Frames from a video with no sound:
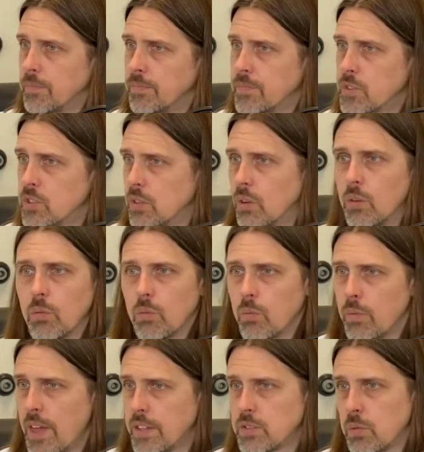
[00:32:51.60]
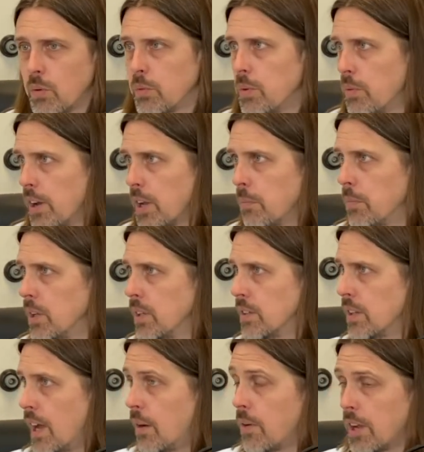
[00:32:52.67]
So that's what we recommend.
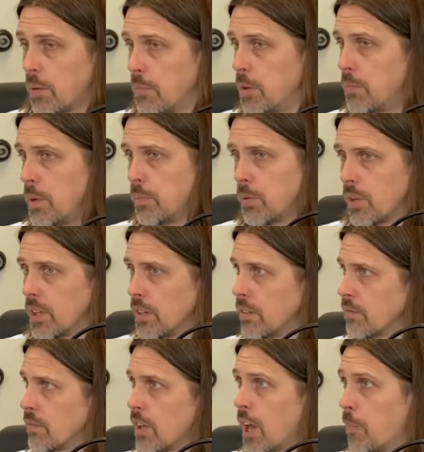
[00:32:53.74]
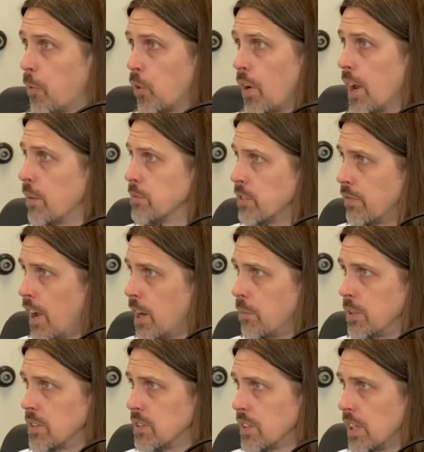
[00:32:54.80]
I recommend people get a couple grams of
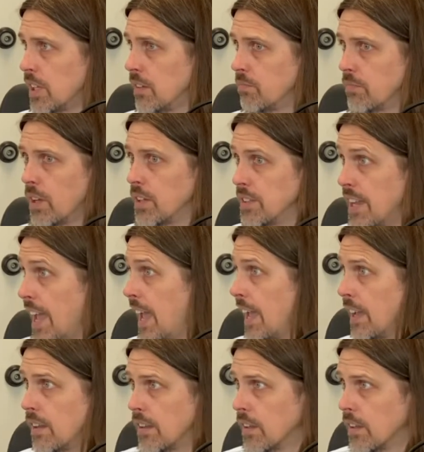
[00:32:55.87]
vitamin C a day.